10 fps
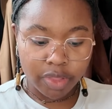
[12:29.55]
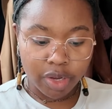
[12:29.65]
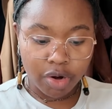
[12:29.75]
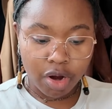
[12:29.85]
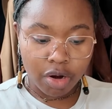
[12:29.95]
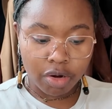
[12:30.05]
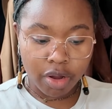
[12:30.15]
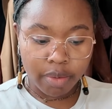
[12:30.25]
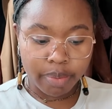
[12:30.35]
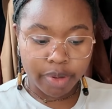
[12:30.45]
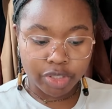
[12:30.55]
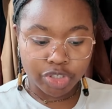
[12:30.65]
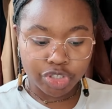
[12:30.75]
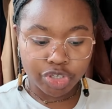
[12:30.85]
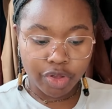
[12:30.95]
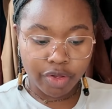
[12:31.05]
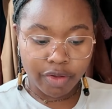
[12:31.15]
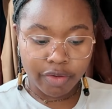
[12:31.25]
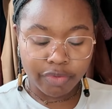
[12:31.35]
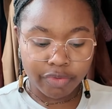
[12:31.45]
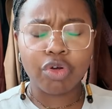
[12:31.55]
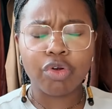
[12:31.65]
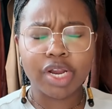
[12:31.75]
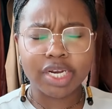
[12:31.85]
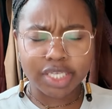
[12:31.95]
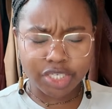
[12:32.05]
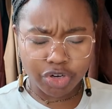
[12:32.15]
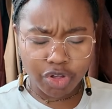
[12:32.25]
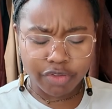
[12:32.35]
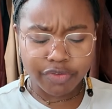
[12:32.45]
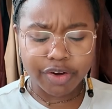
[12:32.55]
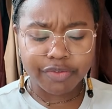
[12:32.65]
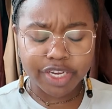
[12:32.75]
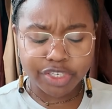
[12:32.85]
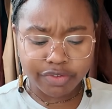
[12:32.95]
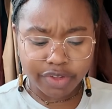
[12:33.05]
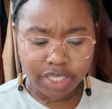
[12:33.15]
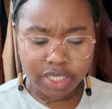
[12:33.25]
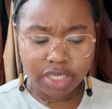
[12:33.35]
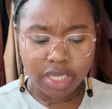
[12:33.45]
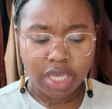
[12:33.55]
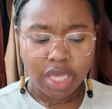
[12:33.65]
there are a bunch of organization called Fair Fashion Fest.